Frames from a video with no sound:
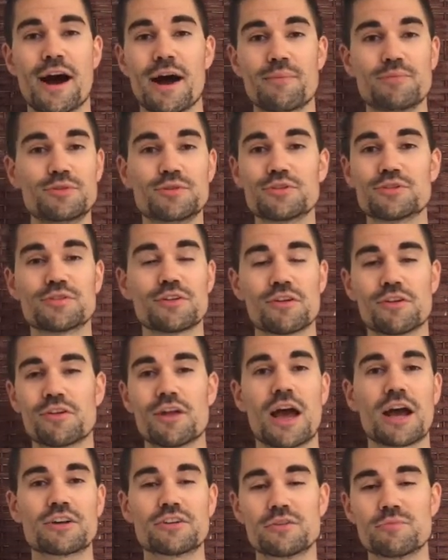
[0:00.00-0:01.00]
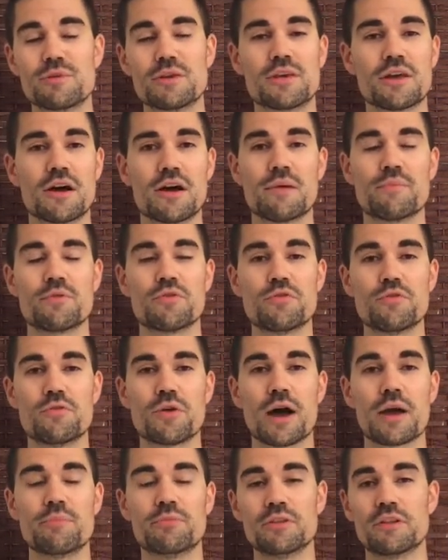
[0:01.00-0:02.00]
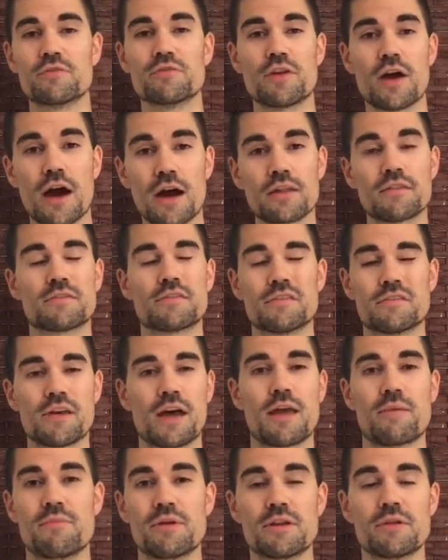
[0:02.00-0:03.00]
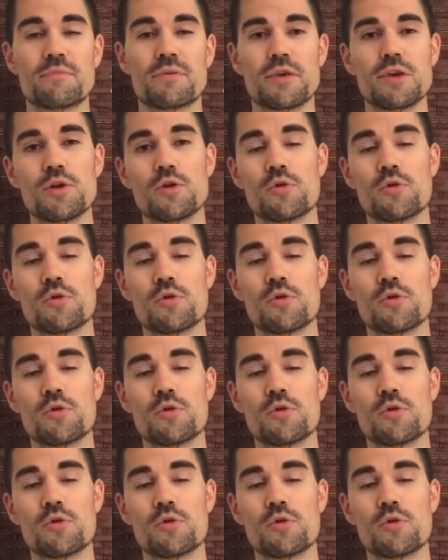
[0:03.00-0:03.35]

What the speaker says: I'm just starting to actually become who I believe God has designed me to be,